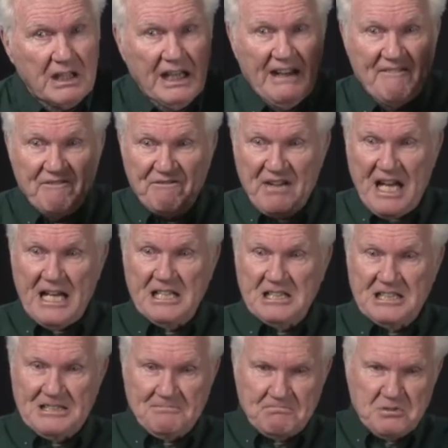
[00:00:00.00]
And
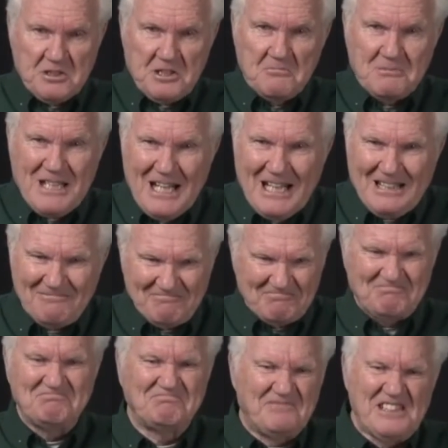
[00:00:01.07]
finally put them down,
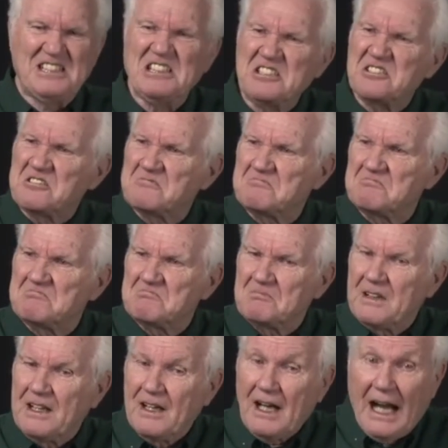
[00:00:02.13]
finish.
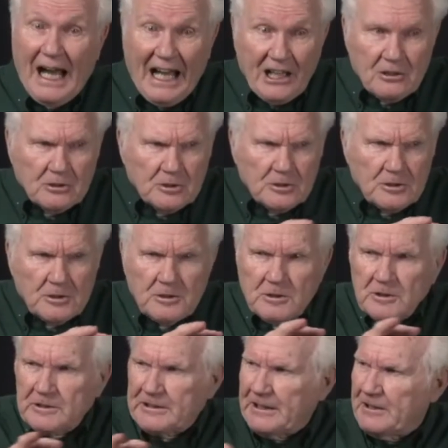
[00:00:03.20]
I
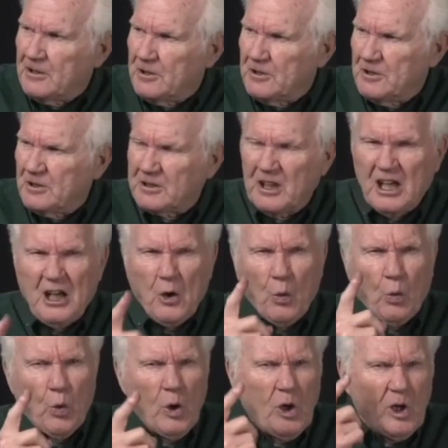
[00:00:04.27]
looked and looked.
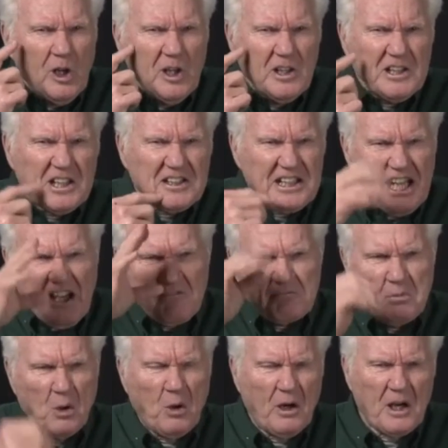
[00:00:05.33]
One deaf
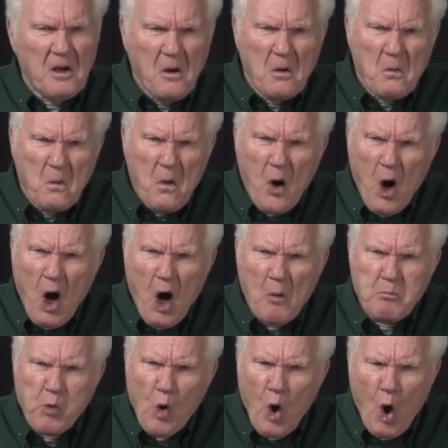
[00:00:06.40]
boy,
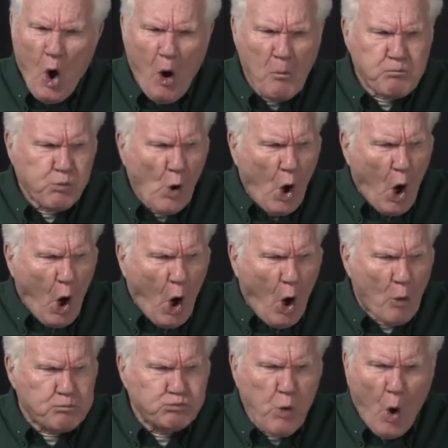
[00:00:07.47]
whoop, whoop,
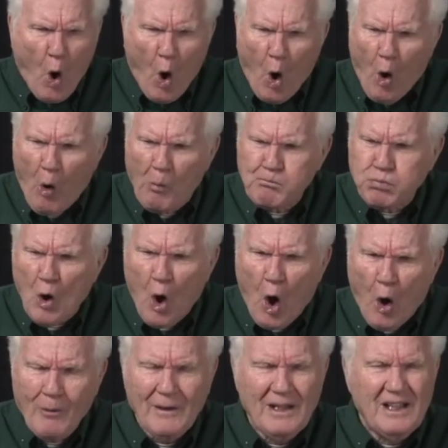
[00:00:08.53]
whoop, whoop,
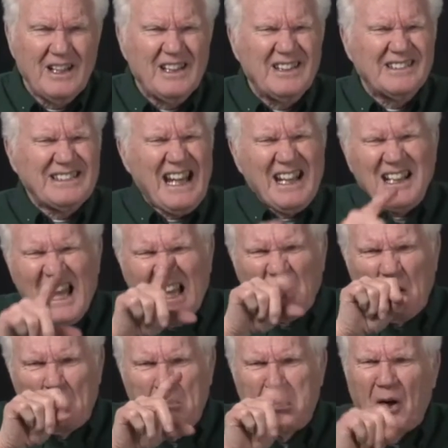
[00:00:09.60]
whoop. Sound like
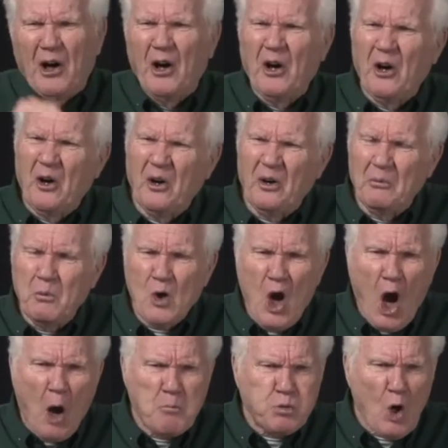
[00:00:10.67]
a bird.
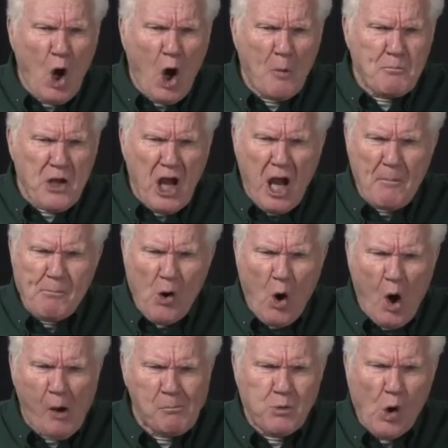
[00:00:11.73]
Whoop, whoop, yip,
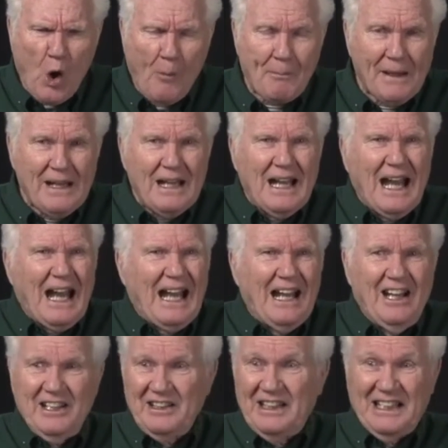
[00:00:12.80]
whoop, whoop.
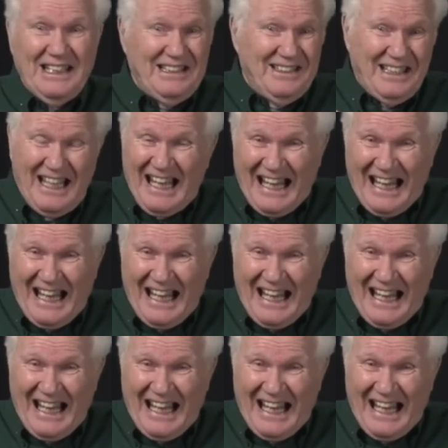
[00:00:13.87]
And, and